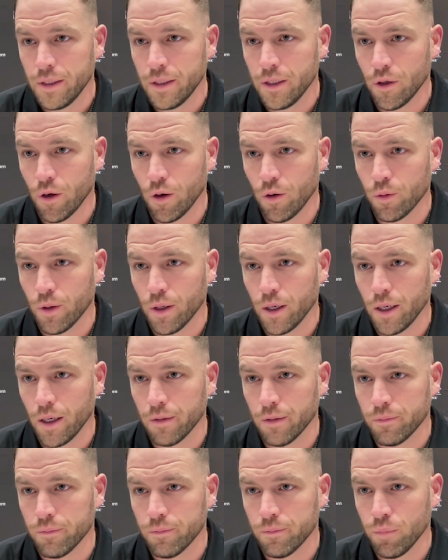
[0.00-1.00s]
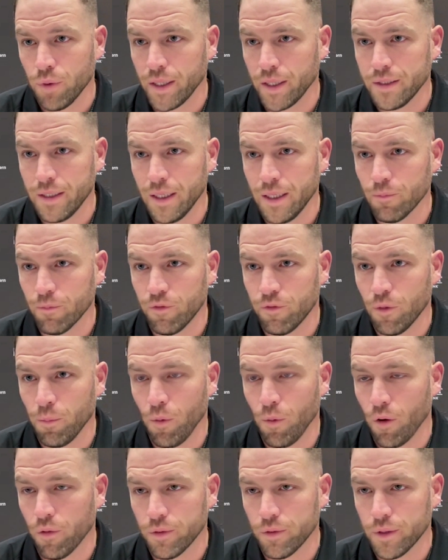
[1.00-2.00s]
you know, play team football.